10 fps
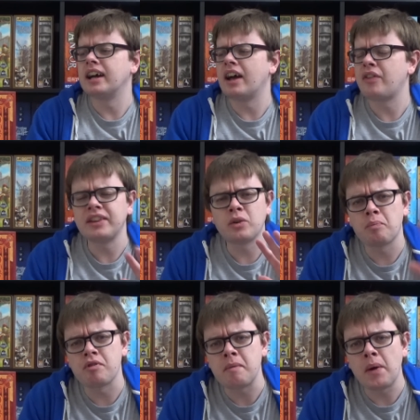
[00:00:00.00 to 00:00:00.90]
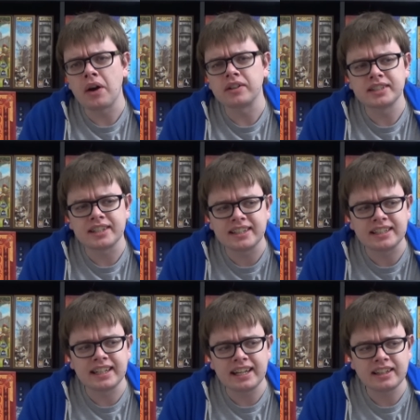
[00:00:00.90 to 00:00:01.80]
I think there were promo cards that I
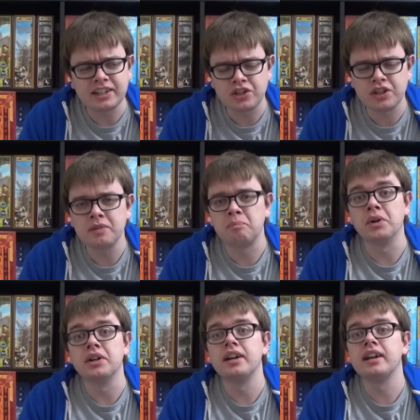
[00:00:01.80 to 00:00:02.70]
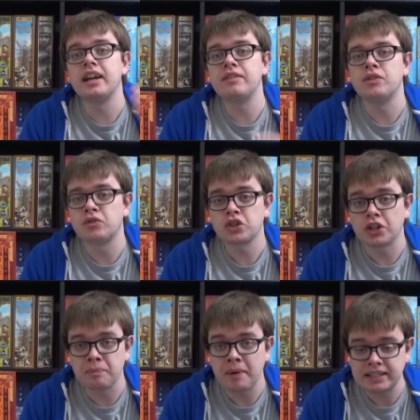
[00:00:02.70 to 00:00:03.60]
didn't get last year, but if you've just
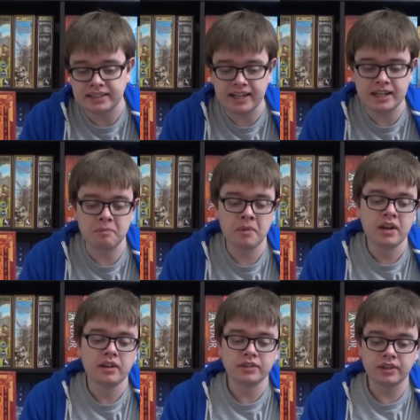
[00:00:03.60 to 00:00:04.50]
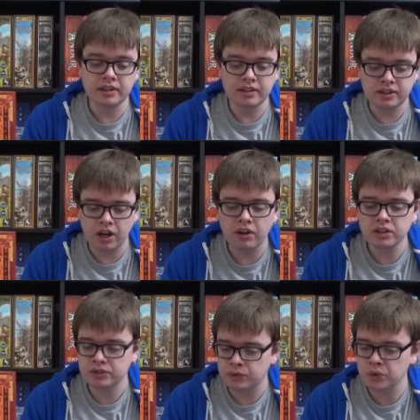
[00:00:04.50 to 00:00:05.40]
got the base game, the
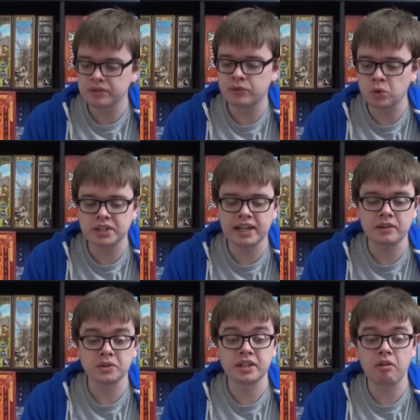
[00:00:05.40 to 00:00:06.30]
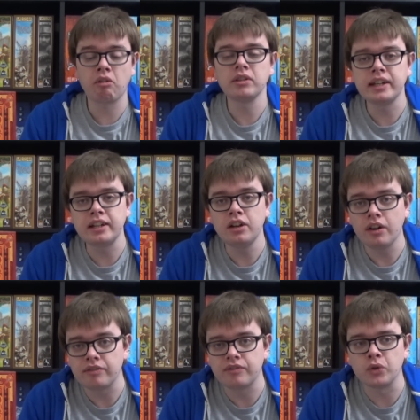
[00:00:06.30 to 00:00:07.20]
cards for the four towers, there are only
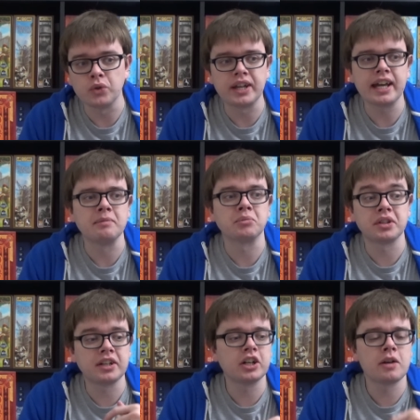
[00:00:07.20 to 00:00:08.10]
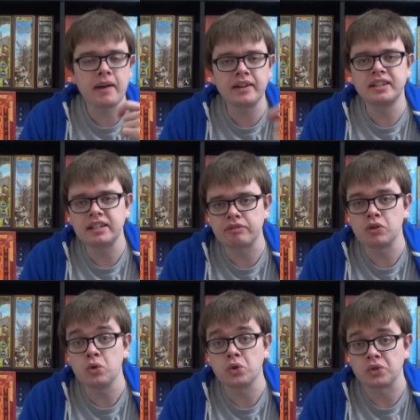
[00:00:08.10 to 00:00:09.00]
enough for the game. So they're going to come out in a
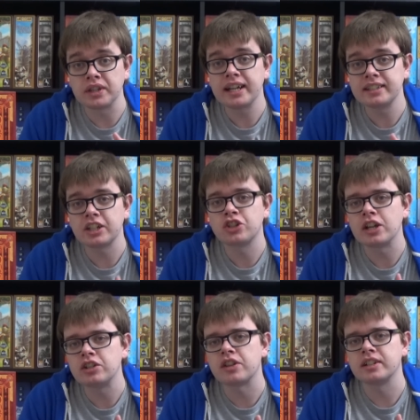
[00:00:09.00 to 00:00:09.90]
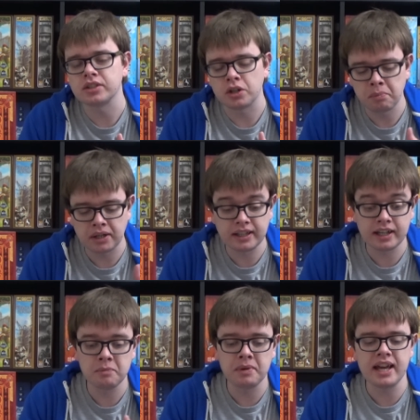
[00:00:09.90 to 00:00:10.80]
different order, and that is going to change things up, and they're
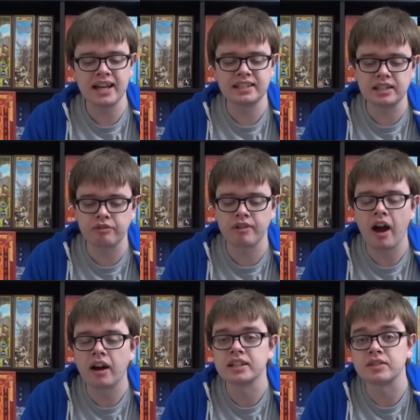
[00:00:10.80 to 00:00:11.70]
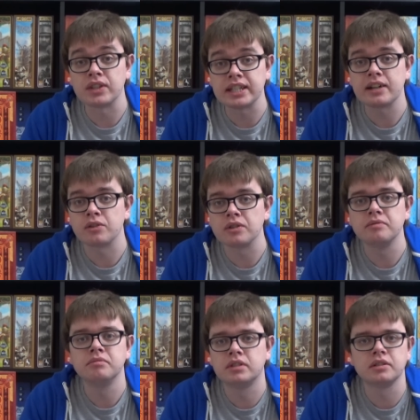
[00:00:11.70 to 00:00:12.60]
going to be at different heights of the tower
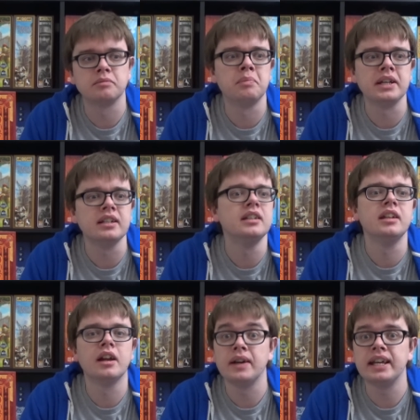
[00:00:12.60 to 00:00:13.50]
and be you know